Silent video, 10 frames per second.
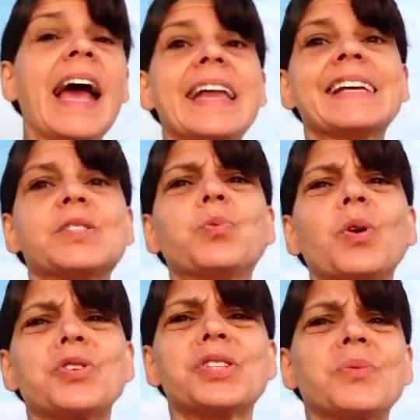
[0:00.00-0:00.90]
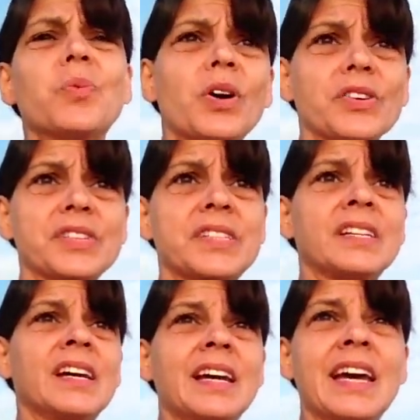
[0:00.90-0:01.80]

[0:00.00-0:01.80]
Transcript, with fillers: and it gets worse and worse.